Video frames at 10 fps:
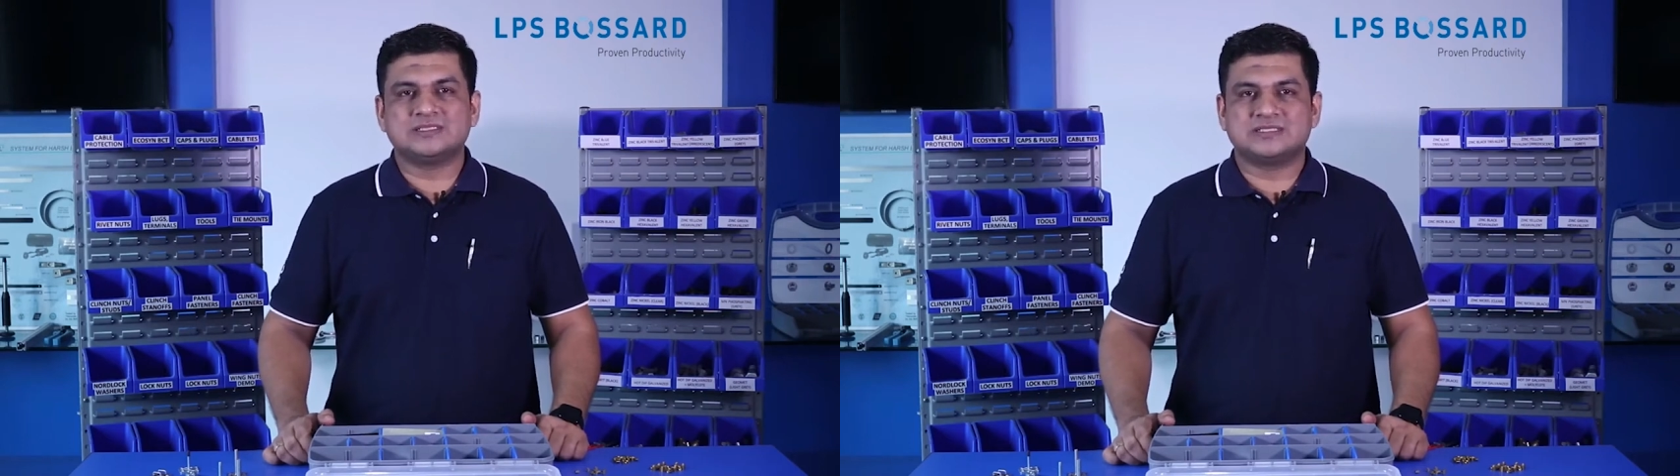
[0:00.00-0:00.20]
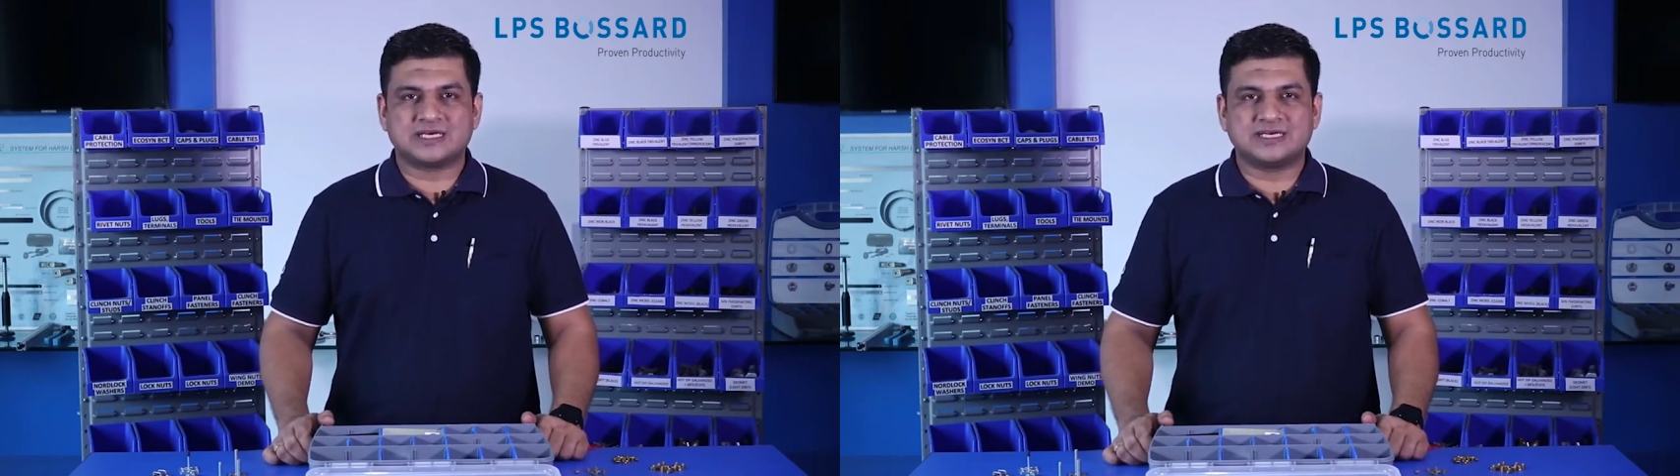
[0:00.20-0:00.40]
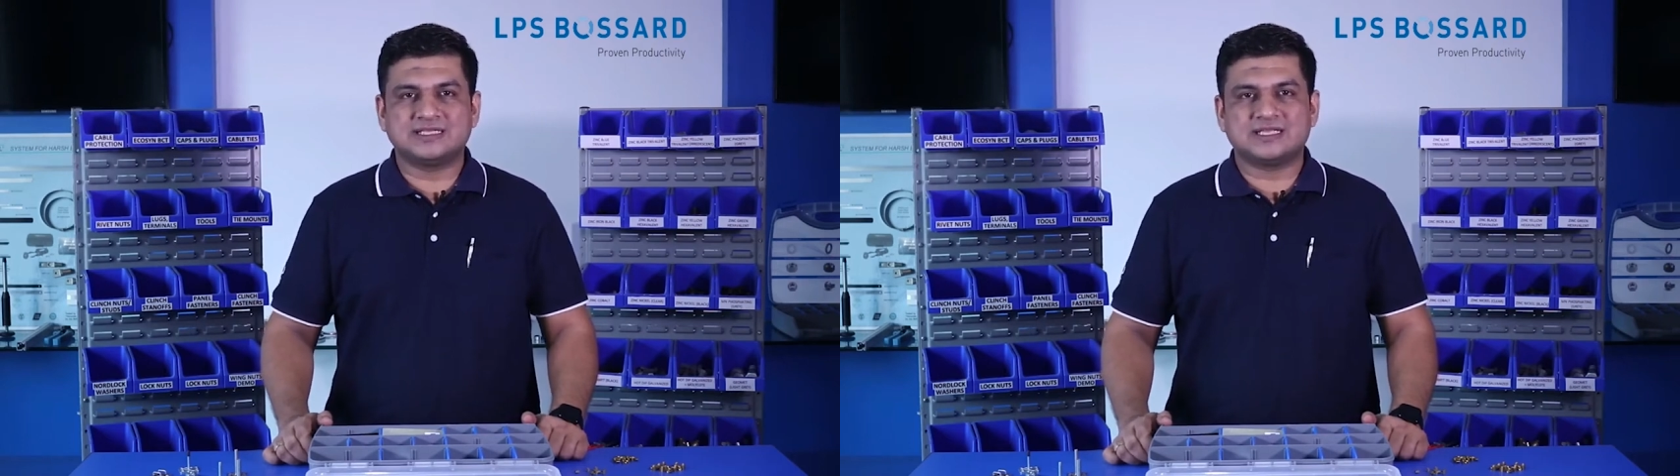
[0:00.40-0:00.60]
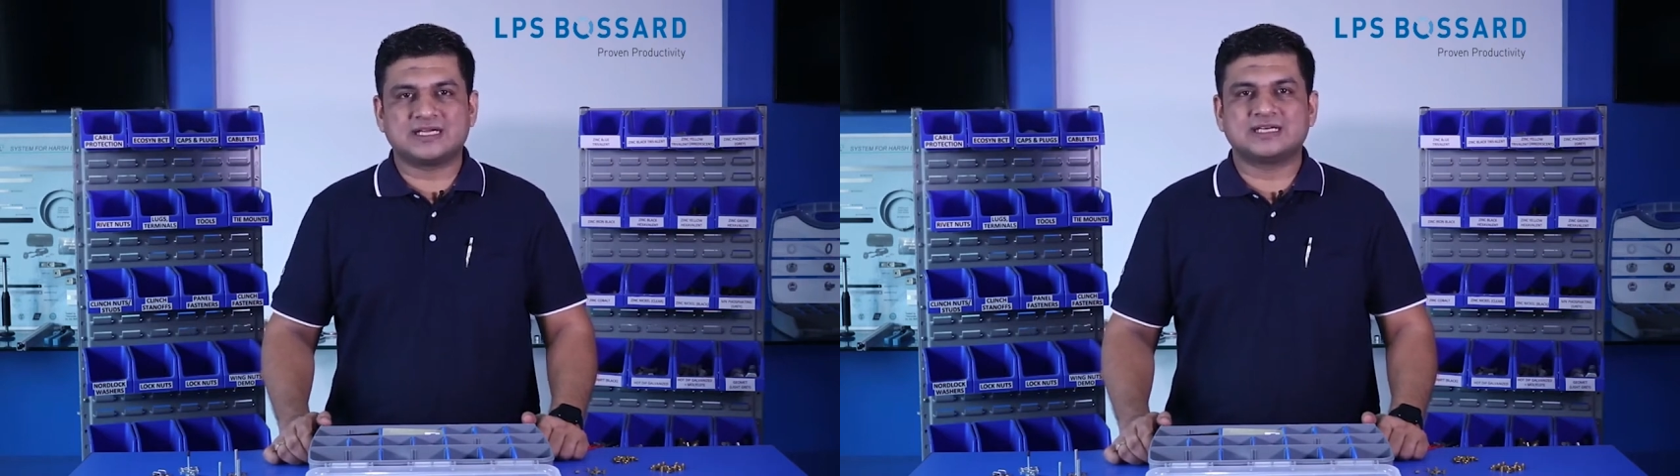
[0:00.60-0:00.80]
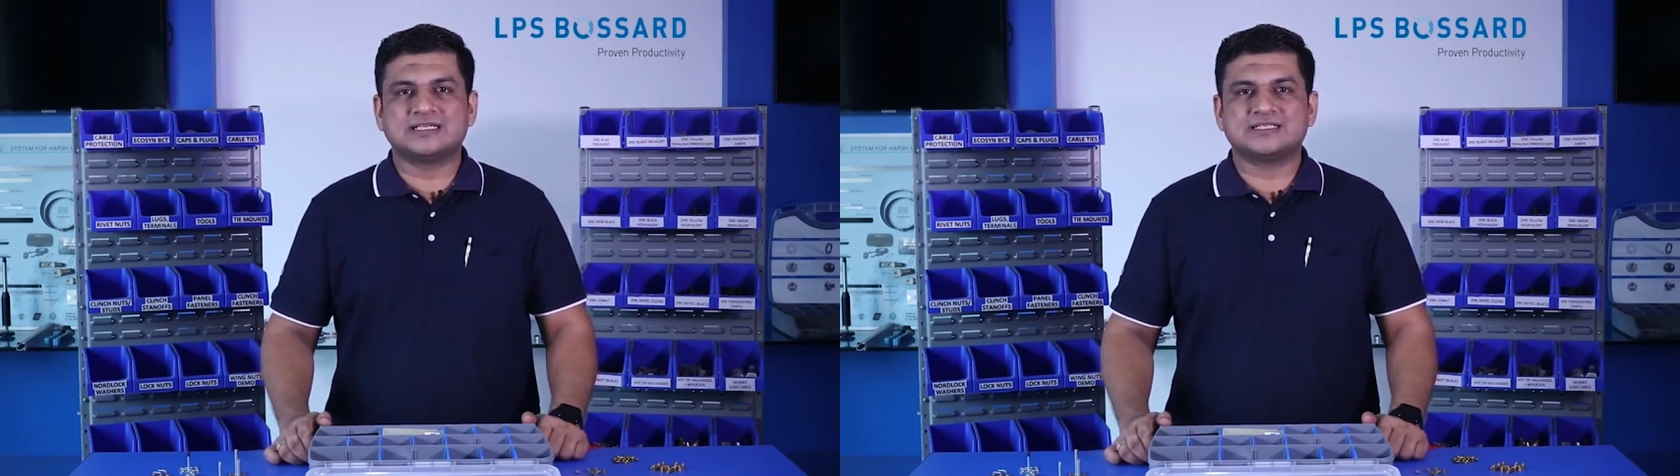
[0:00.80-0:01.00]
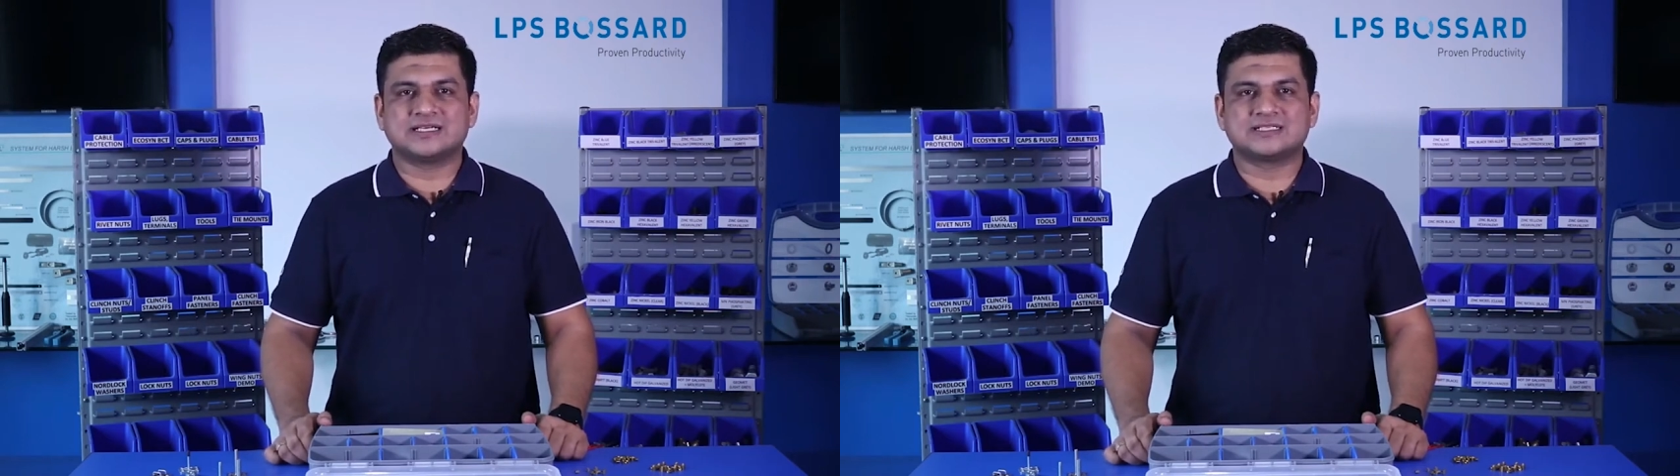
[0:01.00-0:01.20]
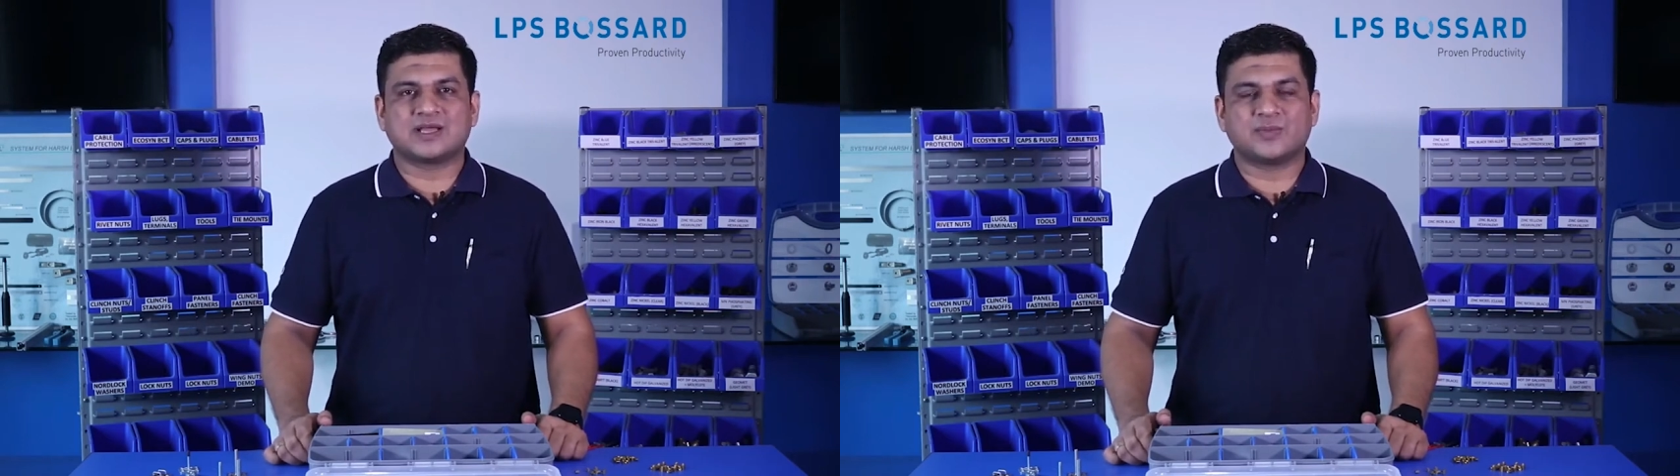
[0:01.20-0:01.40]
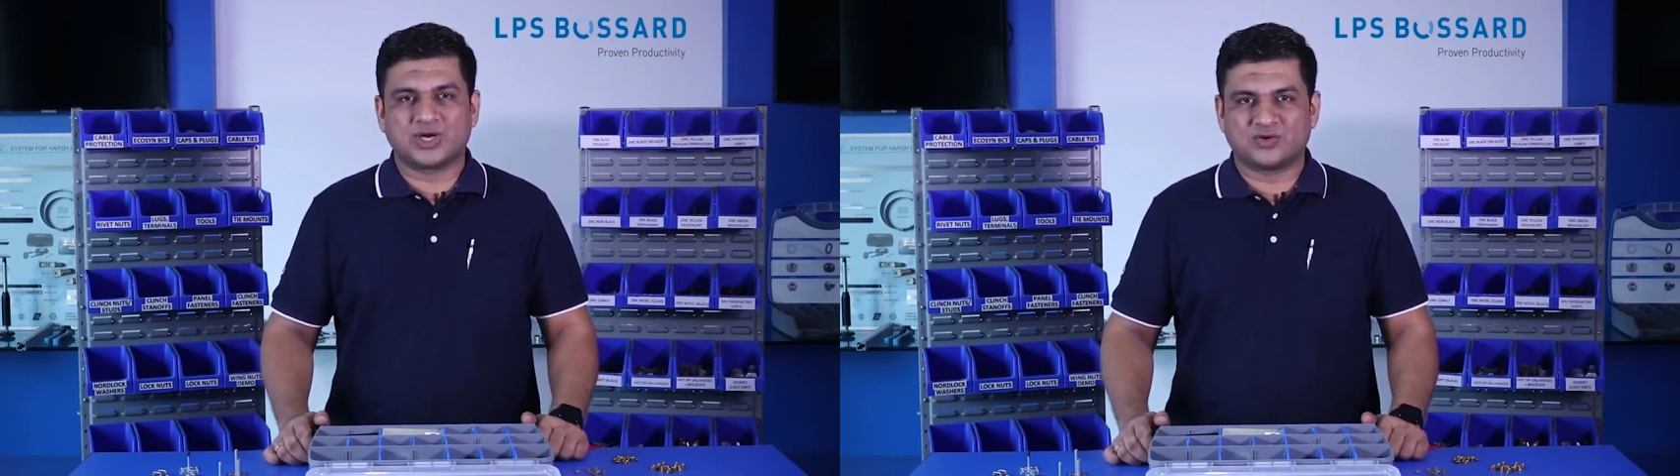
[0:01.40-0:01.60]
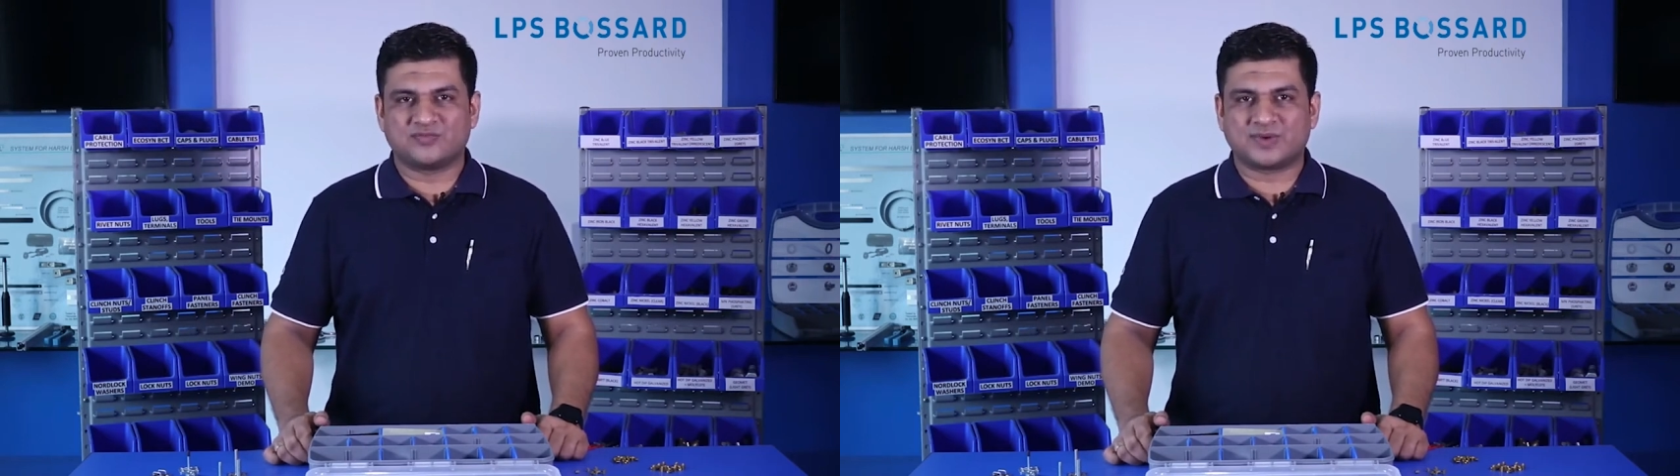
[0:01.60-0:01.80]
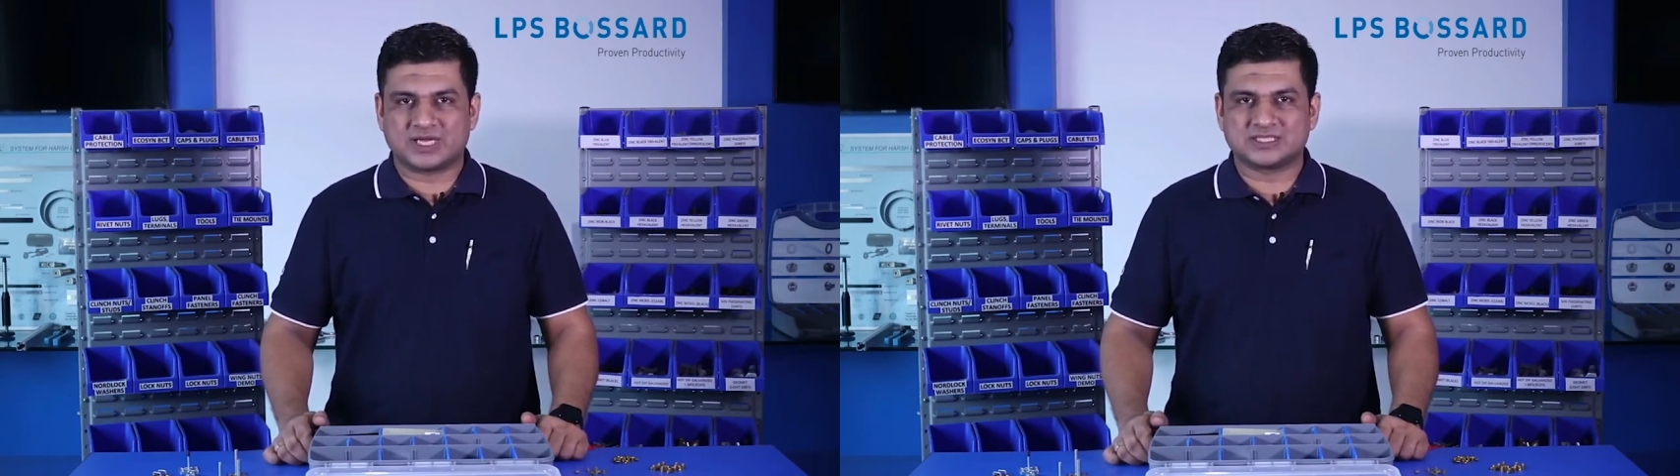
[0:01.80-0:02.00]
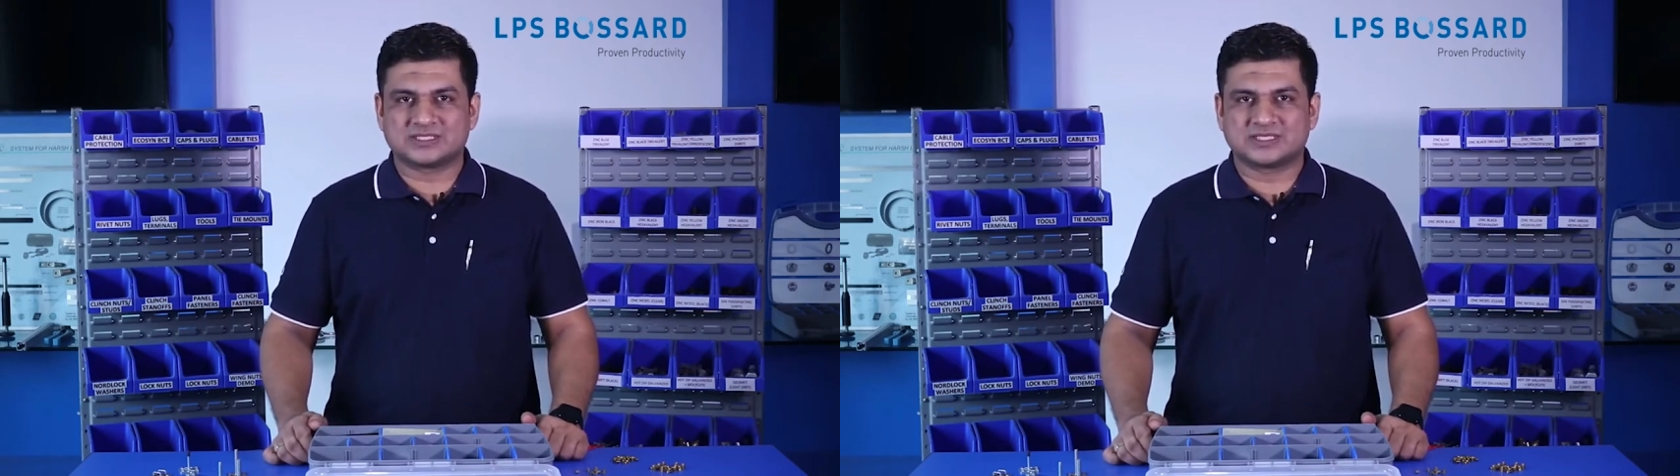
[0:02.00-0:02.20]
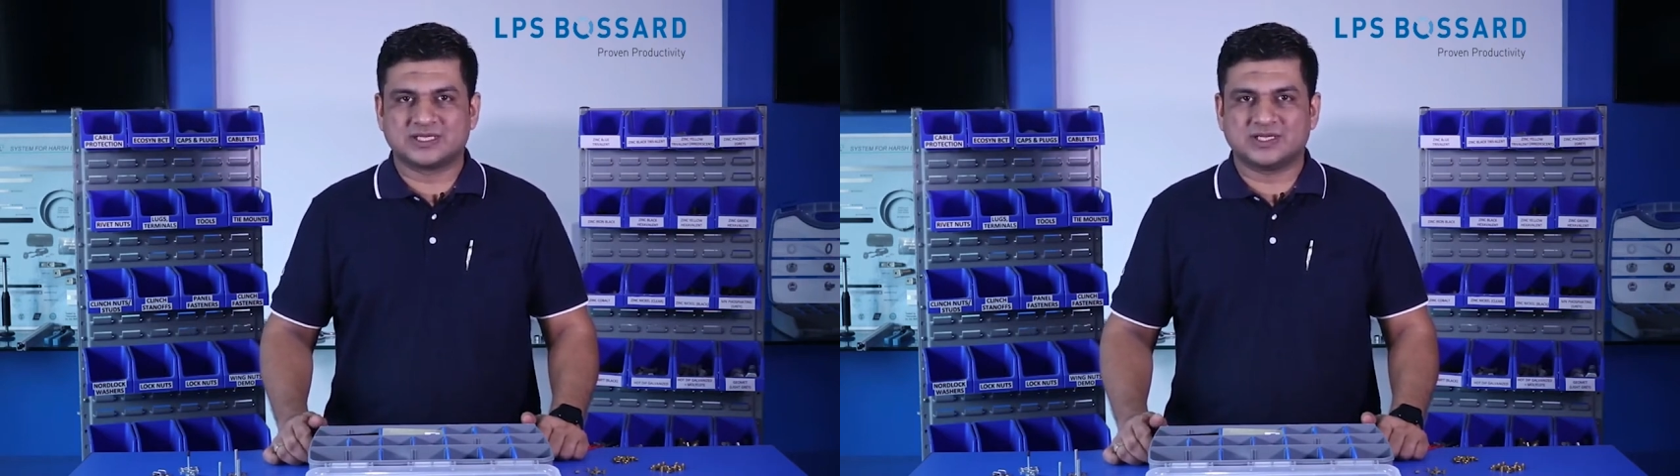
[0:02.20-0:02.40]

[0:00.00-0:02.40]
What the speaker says: Generally, threaded inserts are made of brass.